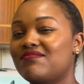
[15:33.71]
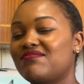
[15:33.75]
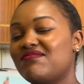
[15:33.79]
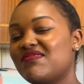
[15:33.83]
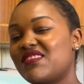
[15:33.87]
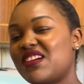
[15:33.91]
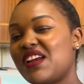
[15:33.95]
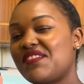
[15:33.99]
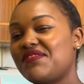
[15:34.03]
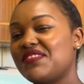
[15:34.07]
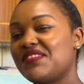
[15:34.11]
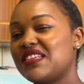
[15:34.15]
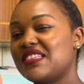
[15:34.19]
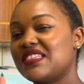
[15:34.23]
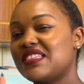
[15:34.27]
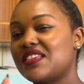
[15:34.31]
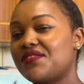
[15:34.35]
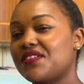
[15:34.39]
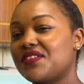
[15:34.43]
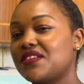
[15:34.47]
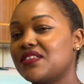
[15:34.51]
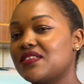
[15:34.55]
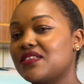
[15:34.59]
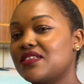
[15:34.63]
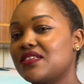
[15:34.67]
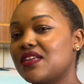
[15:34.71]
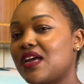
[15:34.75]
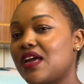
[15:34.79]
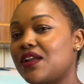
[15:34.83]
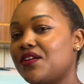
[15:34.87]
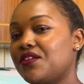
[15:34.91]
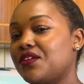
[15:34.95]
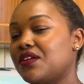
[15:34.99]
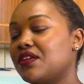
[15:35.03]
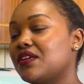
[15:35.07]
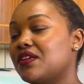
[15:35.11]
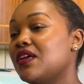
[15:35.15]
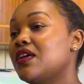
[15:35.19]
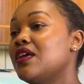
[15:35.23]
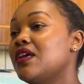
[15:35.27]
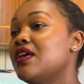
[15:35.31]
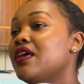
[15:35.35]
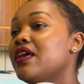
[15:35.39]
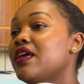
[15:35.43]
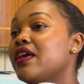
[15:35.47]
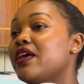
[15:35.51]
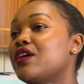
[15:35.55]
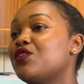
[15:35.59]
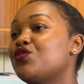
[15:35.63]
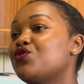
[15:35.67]
roughly 1700
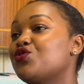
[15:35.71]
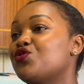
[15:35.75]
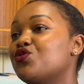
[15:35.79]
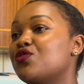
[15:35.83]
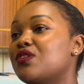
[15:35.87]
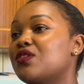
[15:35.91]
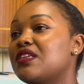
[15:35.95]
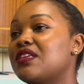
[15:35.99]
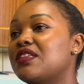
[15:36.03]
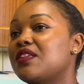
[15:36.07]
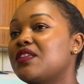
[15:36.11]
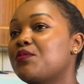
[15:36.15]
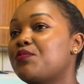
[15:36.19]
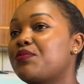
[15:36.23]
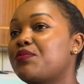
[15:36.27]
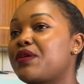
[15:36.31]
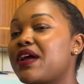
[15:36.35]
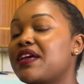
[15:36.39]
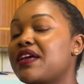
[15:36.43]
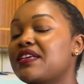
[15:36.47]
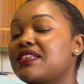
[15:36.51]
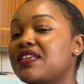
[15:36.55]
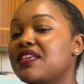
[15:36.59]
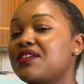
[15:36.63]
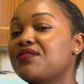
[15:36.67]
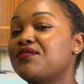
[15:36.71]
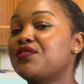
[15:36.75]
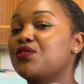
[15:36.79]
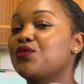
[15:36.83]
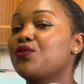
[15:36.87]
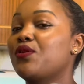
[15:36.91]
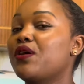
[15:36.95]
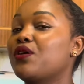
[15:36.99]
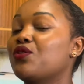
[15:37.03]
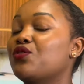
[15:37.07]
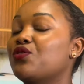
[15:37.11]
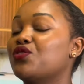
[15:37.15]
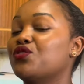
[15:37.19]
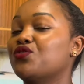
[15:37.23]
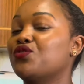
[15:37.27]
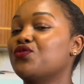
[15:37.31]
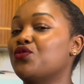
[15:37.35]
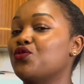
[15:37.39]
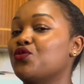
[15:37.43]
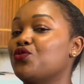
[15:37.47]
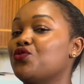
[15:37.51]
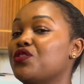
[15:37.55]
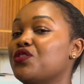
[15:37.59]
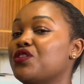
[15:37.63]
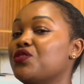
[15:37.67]
and usually the price everywhere goes for
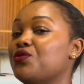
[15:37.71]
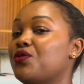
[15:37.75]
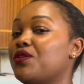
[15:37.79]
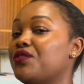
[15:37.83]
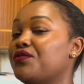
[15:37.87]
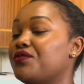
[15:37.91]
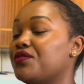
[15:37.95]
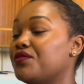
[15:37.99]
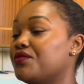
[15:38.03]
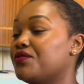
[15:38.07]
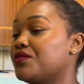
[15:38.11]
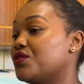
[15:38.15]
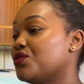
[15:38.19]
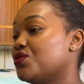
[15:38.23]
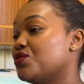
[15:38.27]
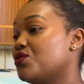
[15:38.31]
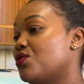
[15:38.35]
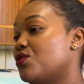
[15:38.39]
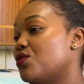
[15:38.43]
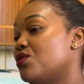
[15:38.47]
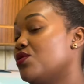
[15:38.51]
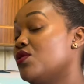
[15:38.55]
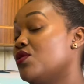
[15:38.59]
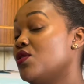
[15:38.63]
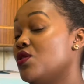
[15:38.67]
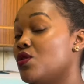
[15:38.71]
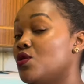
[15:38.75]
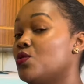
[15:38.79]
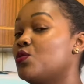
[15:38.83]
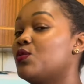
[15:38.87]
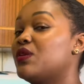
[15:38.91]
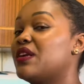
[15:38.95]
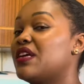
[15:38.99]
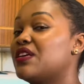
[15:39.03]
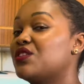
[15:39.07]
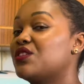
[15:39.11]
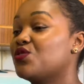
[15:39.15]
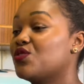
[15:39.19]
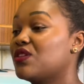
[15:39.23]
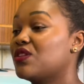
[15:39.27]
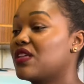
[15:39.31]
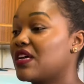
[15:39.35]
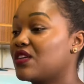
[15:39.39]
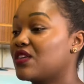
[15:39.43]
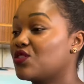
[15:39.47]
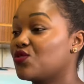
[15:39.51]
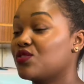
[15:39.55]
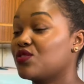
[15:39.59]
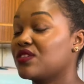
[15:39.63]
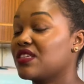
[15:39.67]
2150 so when I saw that
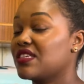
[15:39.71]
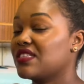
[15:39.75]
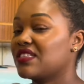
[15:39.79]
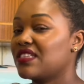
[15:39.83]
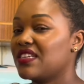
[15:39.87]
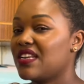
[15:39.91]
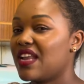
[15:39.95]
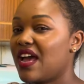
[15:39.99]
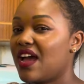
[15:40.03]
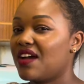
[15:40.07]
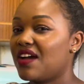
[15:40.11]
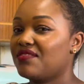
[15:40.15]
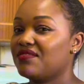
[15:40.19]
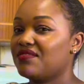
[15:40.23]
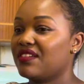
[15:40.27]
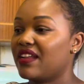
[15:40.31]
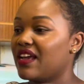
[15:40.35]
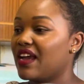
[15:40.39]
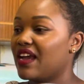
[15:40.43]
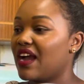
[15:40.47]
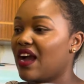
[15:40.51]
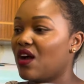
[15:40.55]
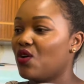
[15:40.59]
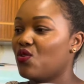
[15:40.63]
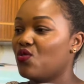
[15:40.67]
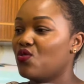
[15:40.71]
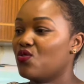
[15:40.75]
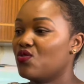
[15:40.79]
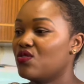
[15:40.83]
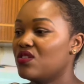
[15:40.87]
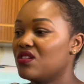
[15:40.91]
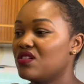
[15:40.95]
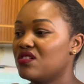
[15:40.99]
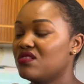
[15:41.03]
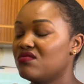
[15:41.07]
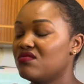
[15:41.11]
because they still have like a whole